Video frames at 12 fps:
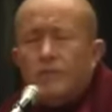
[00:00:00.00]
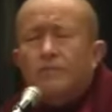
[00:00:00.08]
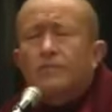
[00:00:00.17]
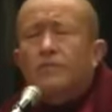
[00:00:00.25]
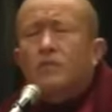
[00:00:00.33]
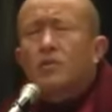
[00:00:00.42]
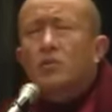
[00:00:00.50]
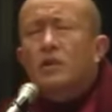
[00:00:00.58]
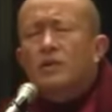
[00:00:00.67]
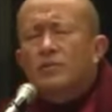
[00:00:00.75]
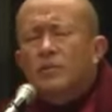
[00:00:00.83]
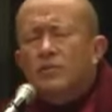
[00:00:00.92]
okay, no,
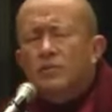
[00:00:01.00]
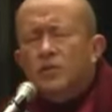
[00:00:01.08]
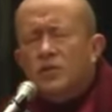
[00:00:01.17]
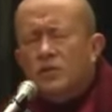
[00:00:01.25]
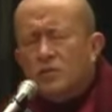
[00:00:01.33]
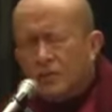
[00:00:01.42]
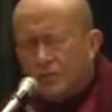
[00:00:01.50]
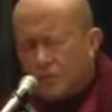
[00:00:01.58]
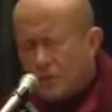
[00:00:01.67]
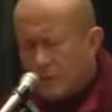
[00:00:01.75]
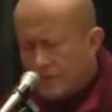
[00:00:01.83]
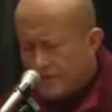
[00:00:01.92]
let me put it this way.
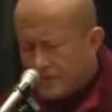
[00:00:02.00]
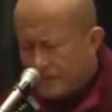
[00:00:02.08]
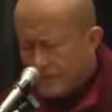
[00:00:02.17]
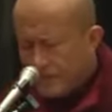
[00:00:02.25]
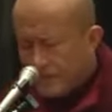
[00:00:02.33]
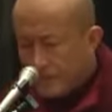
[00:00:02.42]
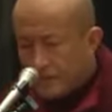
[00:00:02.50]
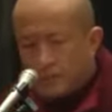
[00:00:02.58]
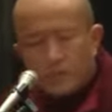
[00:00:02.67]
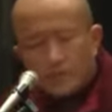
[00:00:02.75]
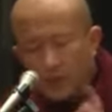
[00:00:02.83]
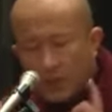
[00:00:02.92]
Wait.
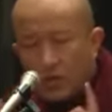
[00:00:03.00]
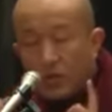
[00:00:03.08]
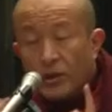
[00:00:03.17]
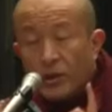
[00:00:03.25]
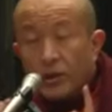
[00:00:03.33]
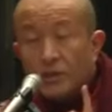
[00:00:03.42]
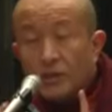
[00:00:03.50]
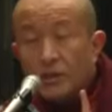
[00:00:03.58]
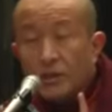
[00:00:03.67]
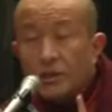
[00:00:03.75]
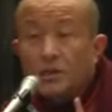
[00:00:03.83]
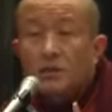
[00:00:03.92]
Okay, yeah,
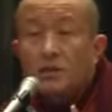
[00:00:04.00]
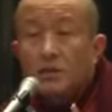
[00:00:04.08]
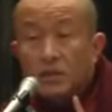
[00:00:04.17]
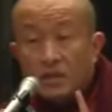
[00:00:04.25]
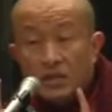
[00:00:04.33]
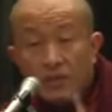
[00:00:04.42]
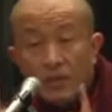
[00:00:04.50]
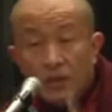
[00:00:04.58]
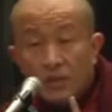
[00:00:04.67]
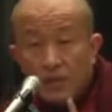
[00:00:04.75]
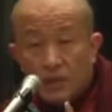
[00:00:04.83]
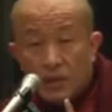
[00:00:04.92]
that's it.
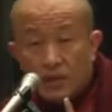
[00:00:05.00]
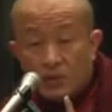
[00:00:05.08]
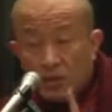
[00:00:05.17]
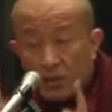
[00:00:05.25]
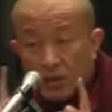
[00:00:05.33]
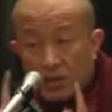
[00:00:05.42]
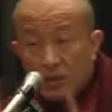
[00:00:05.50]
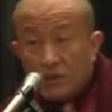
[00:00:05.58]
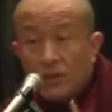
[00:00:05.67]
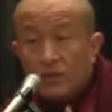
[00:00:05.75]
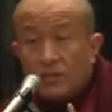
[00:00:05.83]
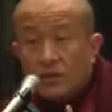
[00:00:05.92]
Jigme Lingpa, actually, this is
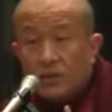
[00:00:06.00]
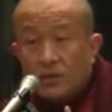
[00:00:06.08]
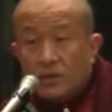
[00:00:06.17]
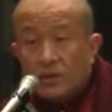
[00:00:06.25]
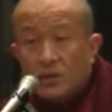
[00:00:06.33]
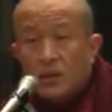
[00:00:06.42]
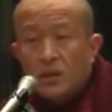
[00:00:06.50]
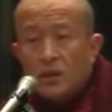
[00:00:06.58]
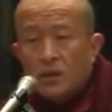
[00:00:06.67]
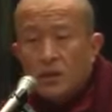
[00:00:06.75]
Jigme Lingpa said.